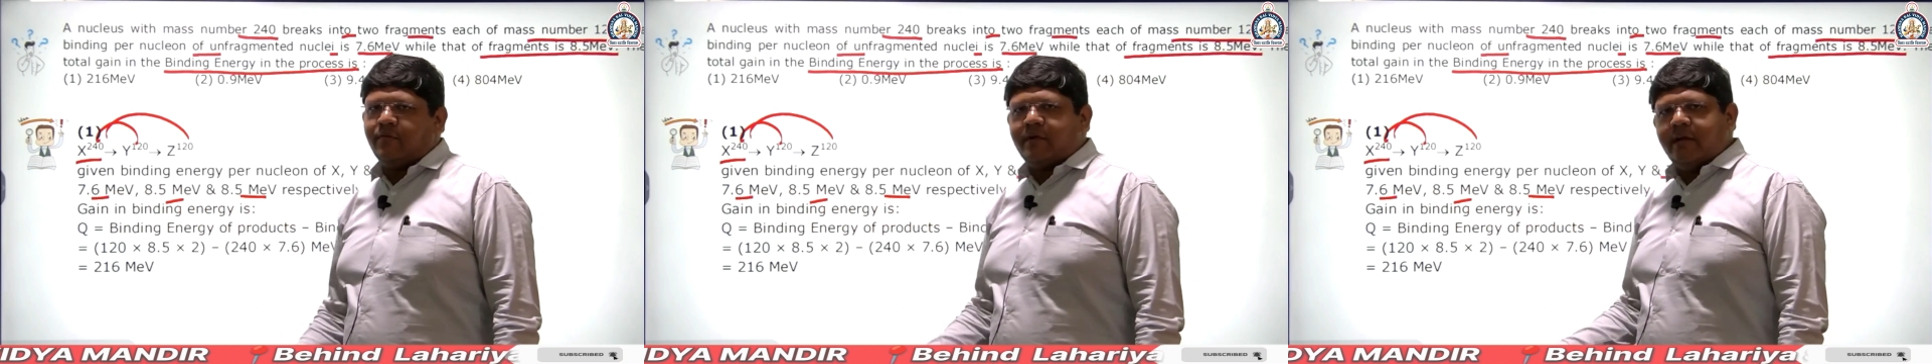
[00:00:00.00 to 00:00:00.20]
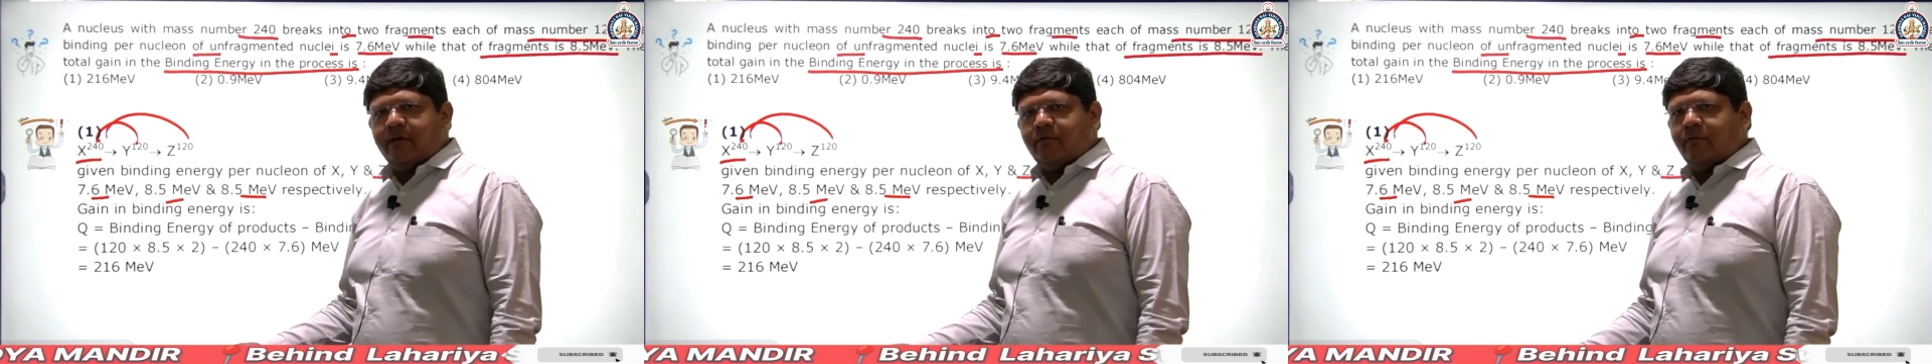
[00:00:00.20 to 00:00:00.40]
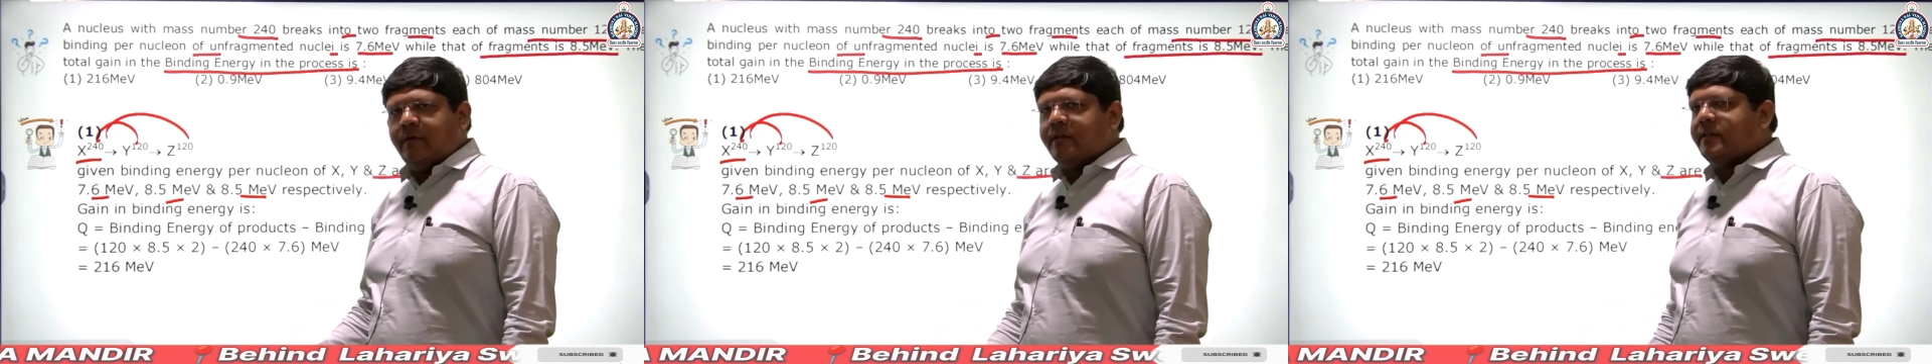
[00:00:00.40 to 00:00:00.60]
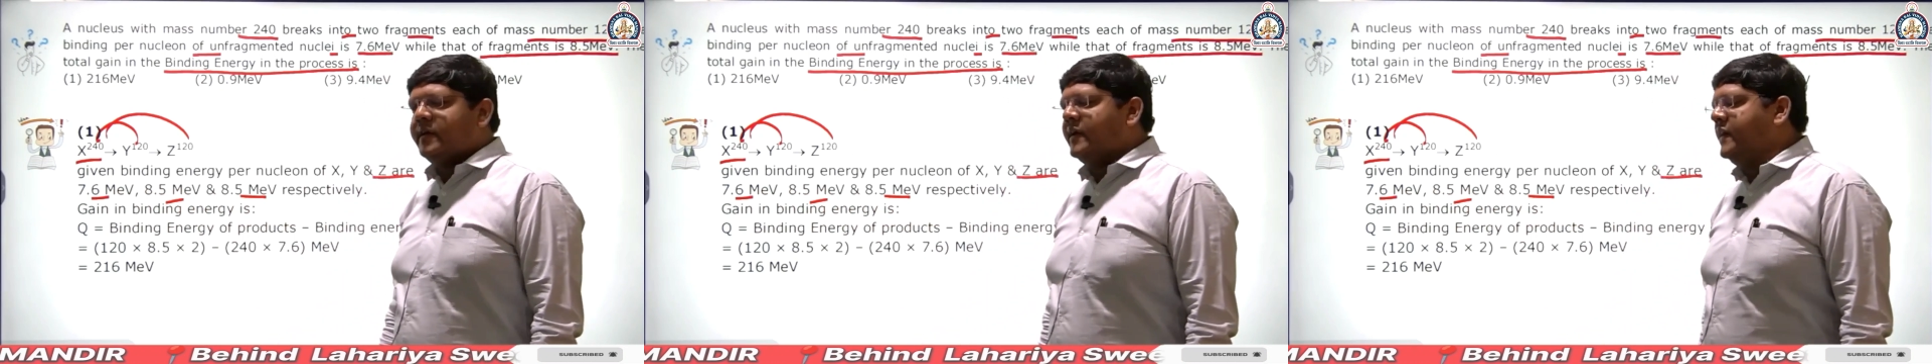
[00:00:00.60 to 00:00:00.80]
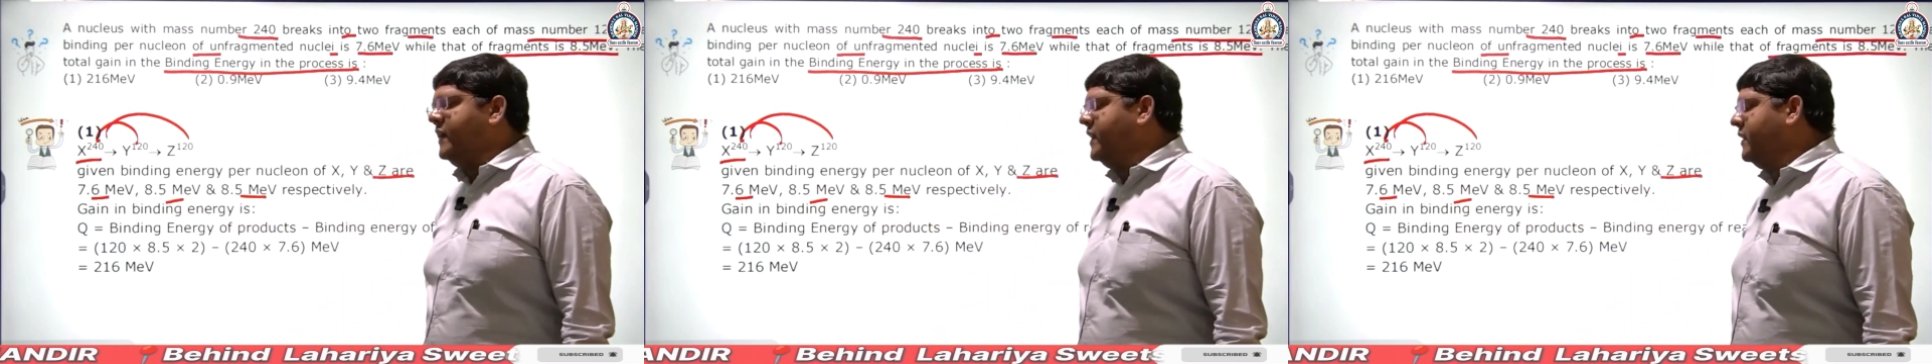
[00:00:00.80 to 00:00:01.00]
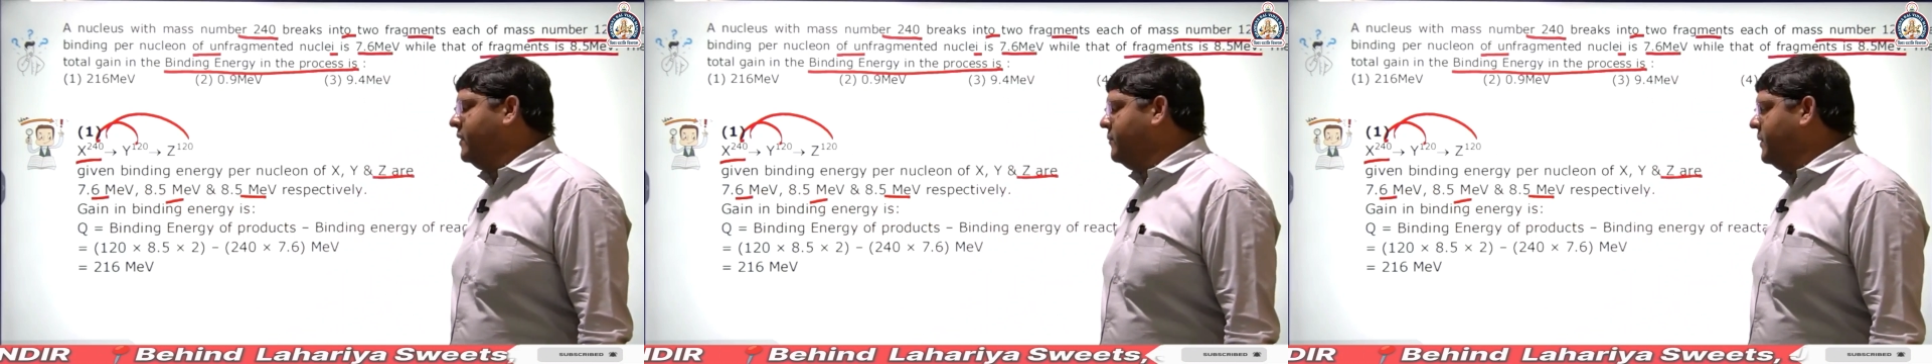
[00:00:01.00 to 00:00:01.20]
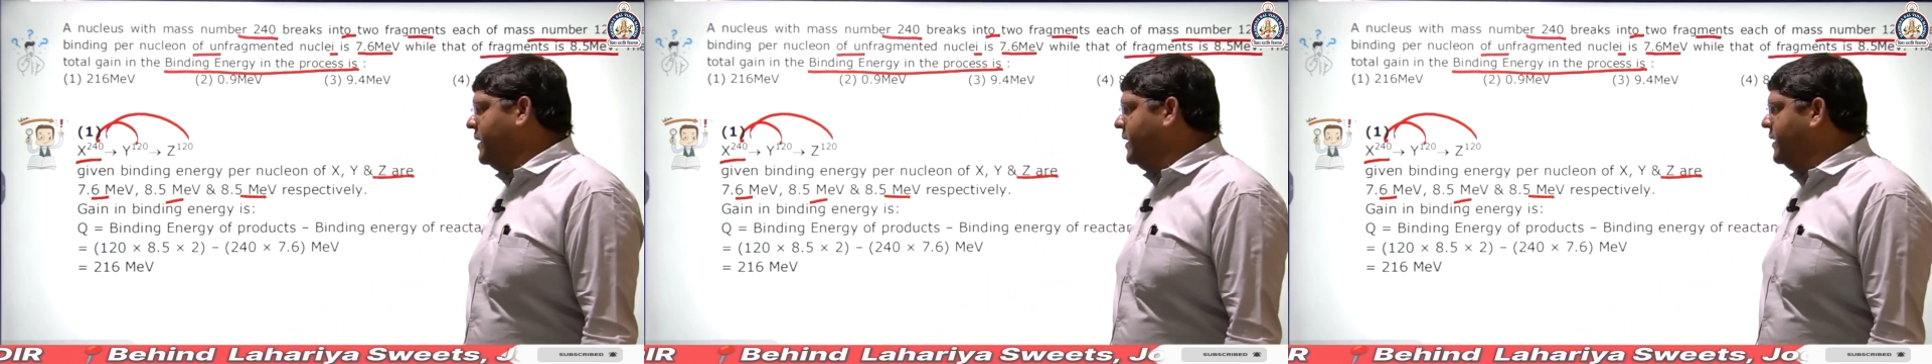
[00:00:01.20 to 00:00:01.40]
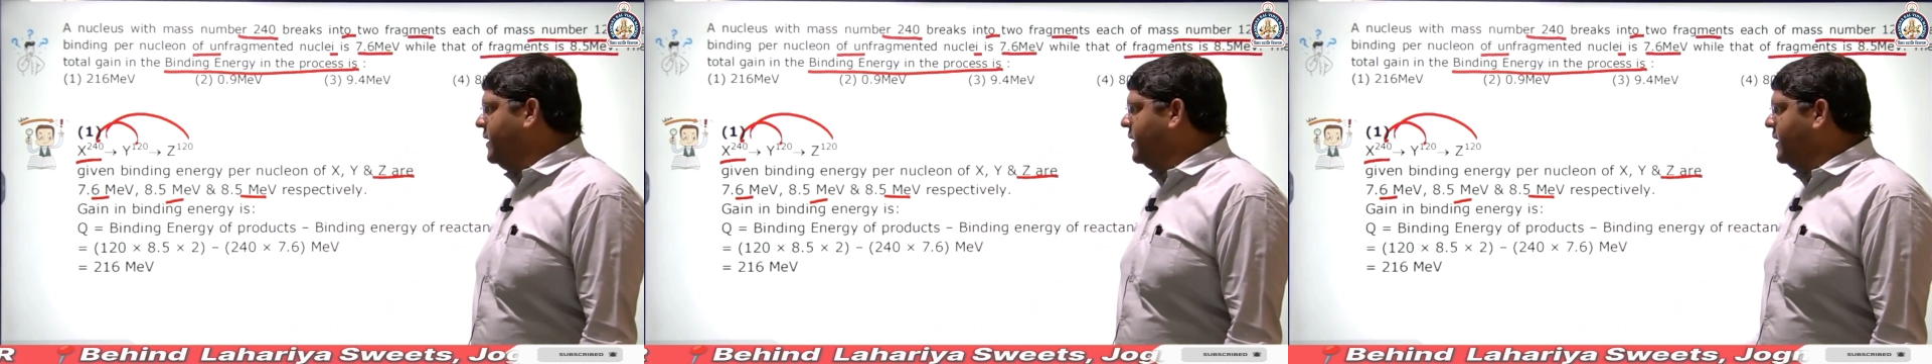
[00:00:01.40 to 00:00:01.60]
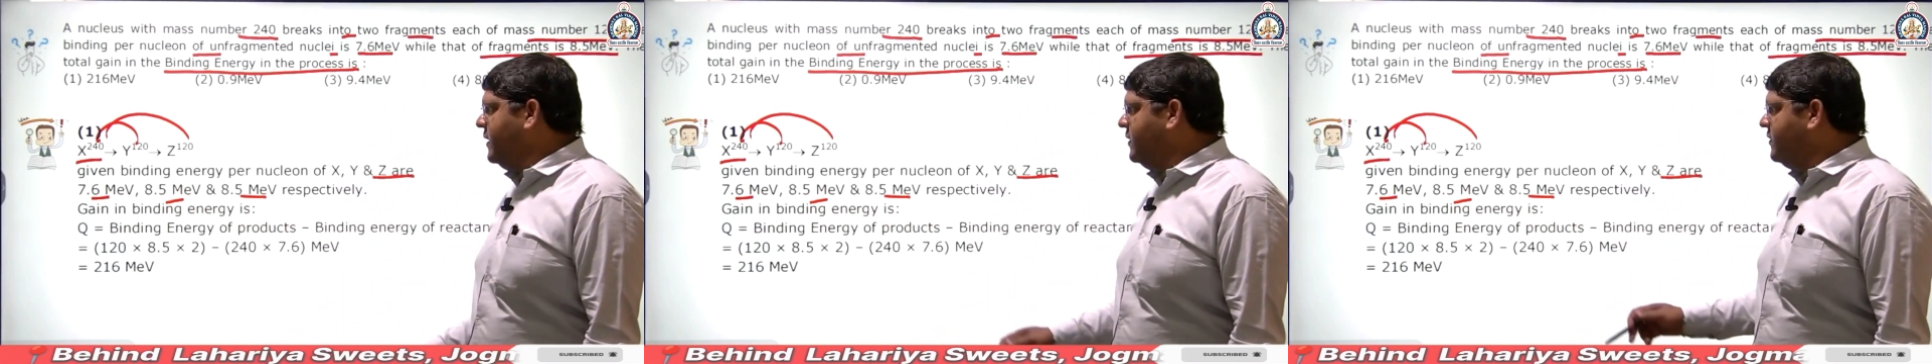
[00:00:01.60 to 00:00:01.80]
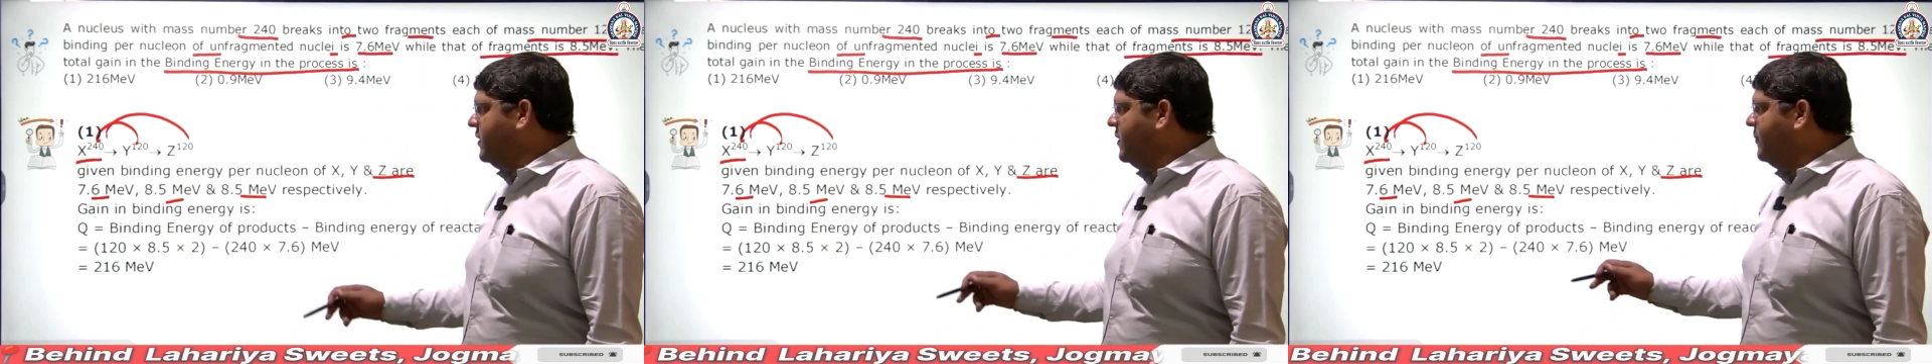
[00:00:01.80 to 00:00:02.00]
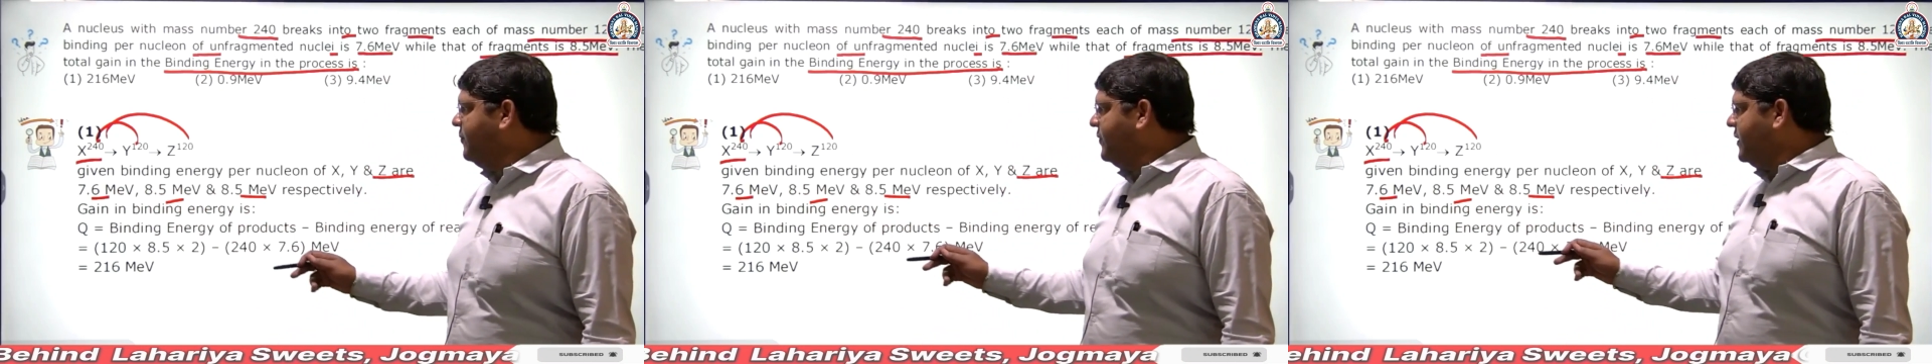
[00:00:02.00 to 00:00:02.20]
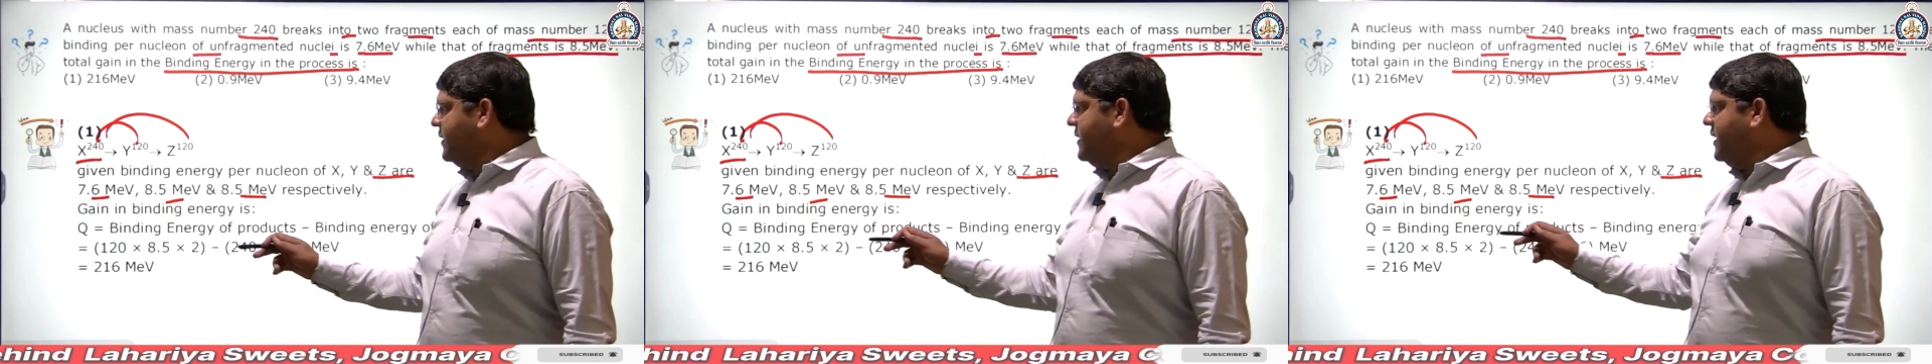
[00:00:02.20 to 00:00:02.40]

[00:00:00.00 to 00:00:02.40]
to calculate the gain in binding energy,